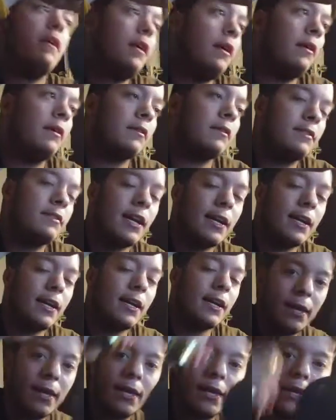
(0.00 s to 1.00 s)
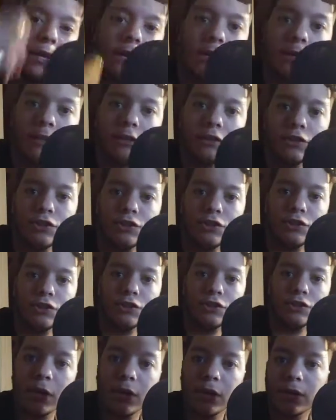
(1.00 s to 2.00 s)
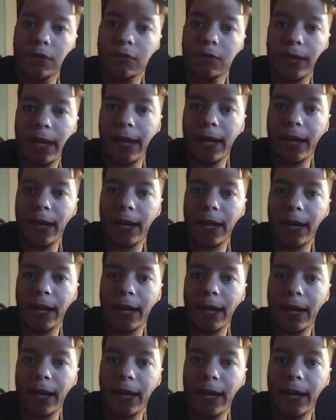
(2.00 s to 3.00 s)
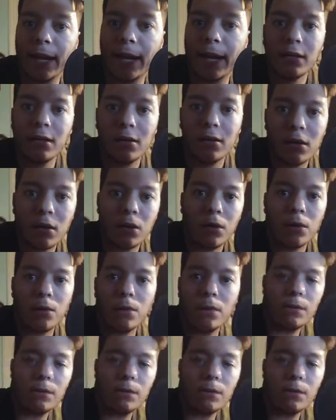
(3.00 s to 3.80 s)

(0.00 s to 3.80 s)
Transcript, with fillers: Segment. Should you get a condenser mic or a